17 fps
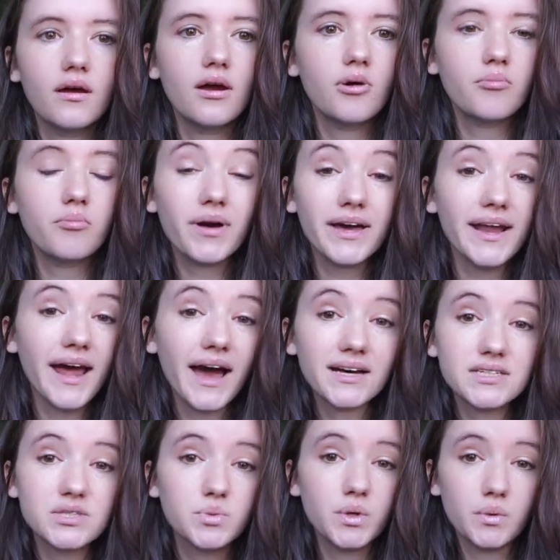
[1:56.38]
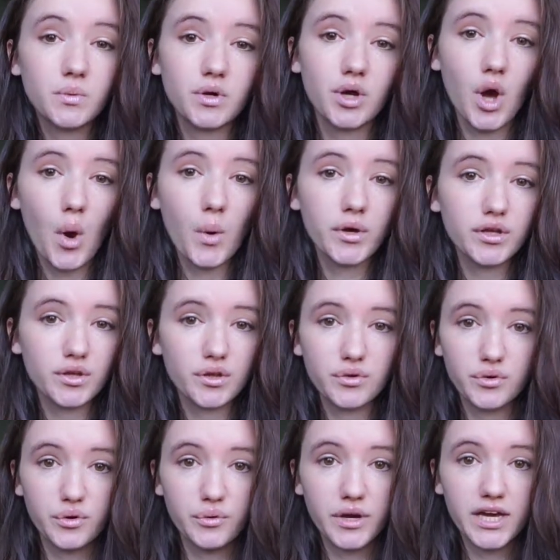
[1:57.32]
But as we were going
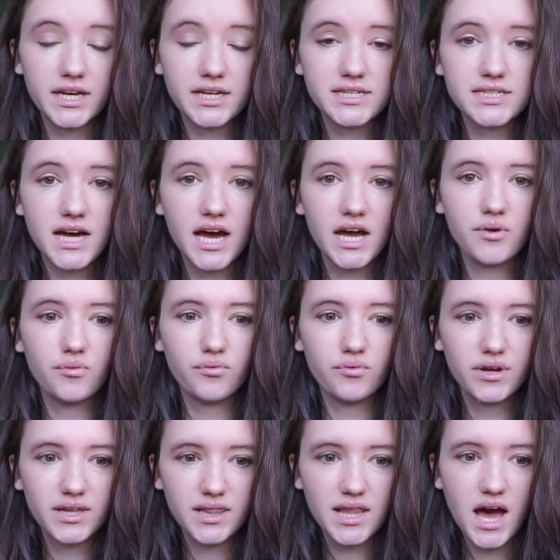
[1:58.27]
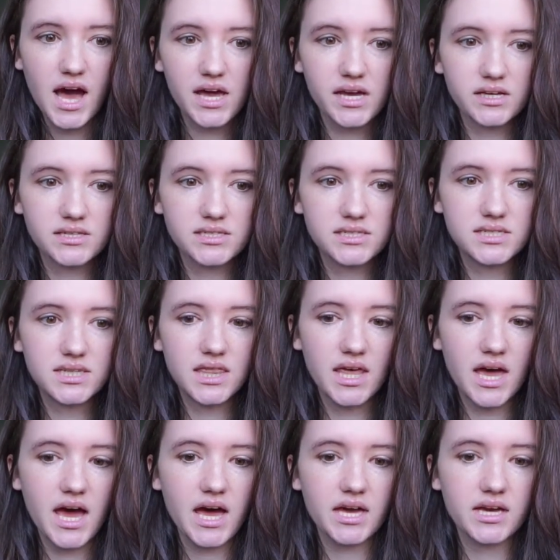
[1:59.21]
through it, I realized
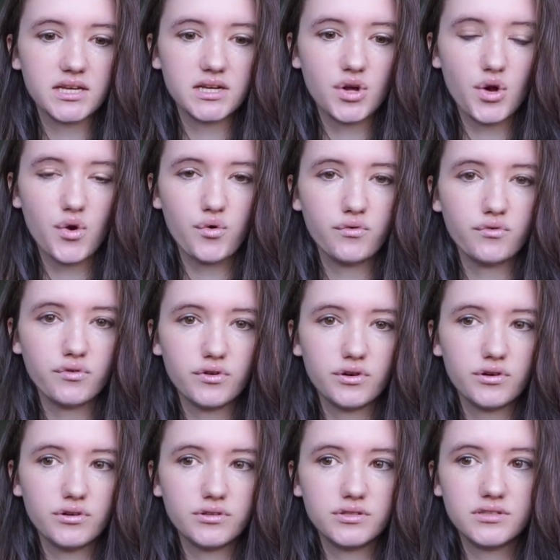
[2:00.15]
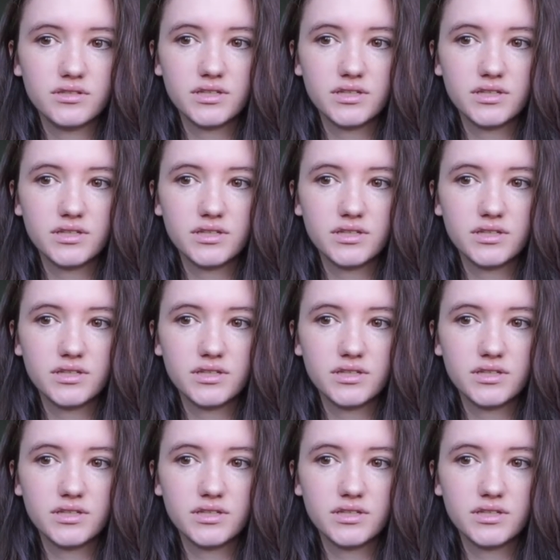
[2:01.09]
that over the